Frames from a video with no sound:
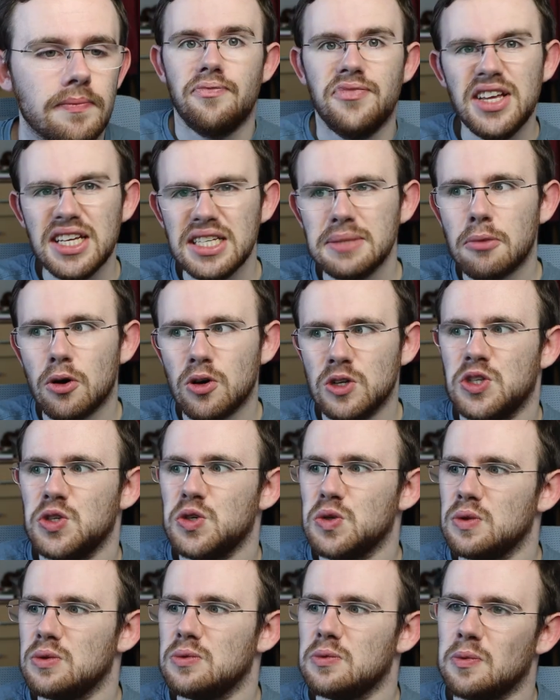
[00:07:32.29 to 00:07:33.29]
This
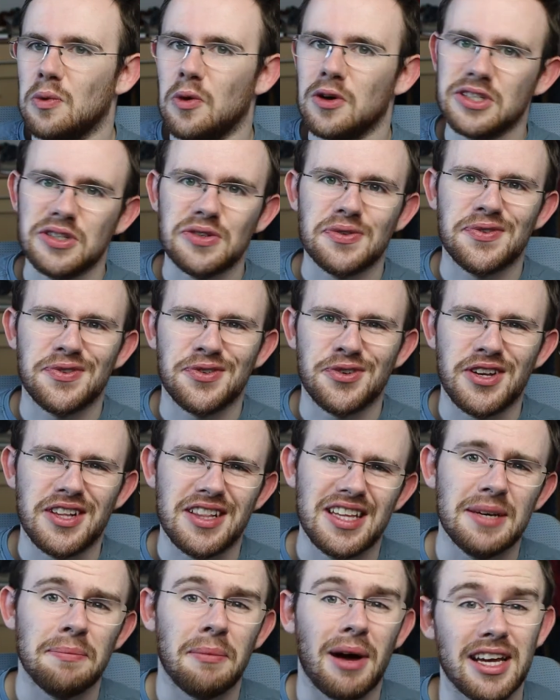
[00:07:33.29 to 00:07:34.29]
module wasn't
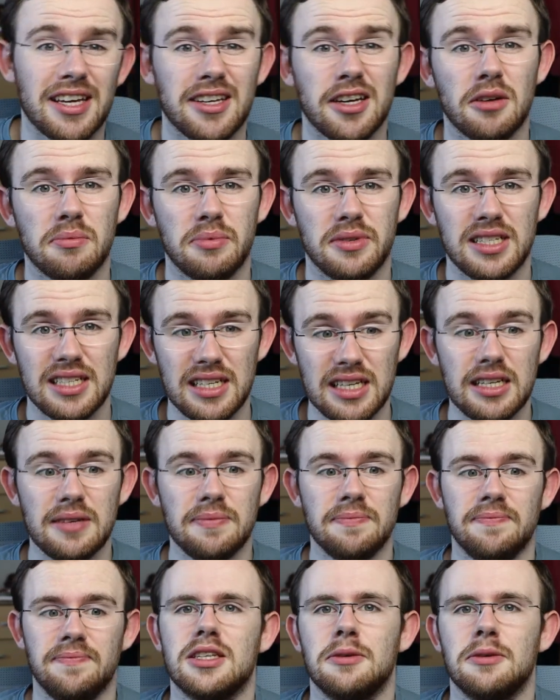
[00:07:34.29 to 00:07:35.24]
really my cup of tea.